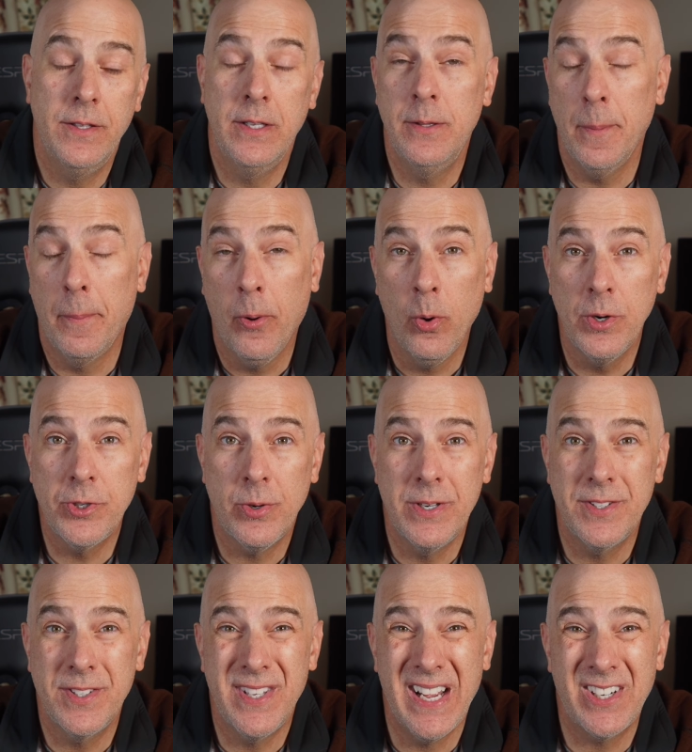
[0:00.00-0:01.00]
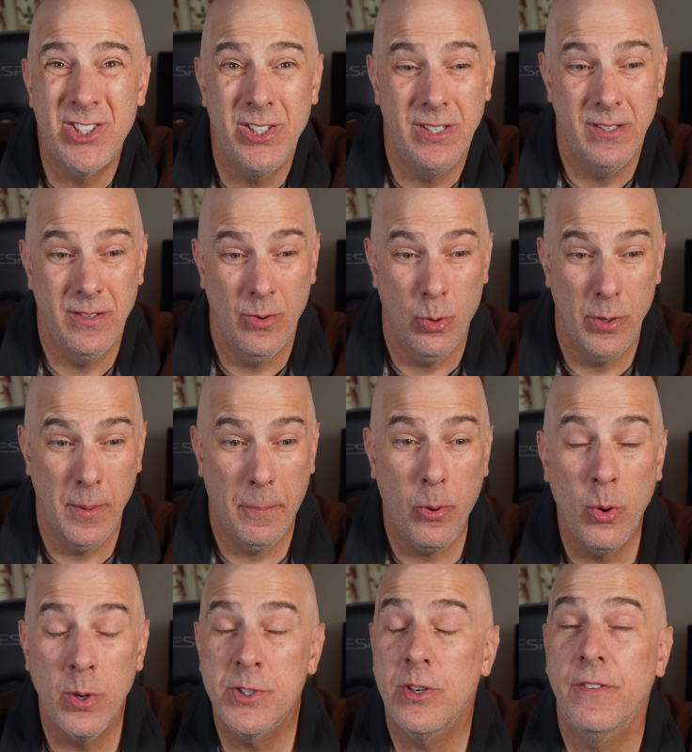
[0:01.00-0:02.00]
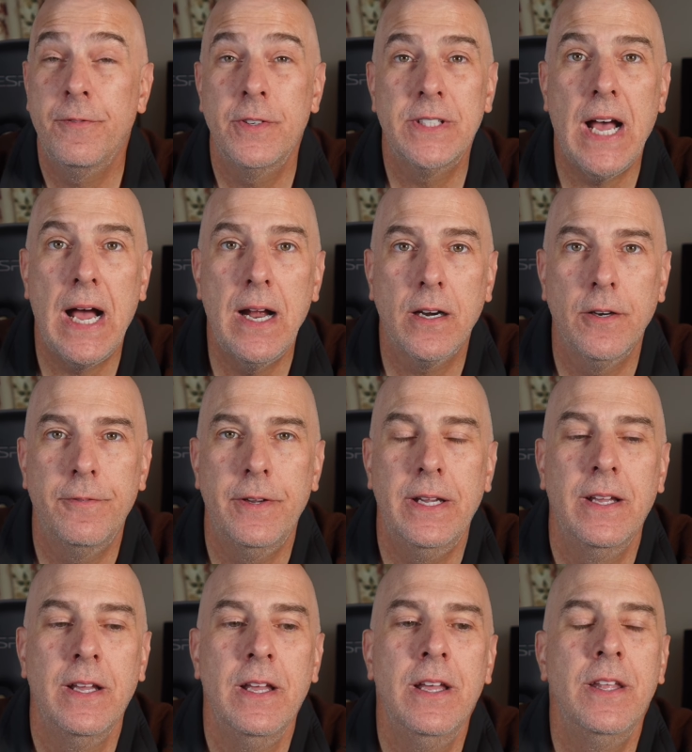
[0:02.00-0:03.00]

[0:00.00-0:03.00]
the portrait section or the portrait photography,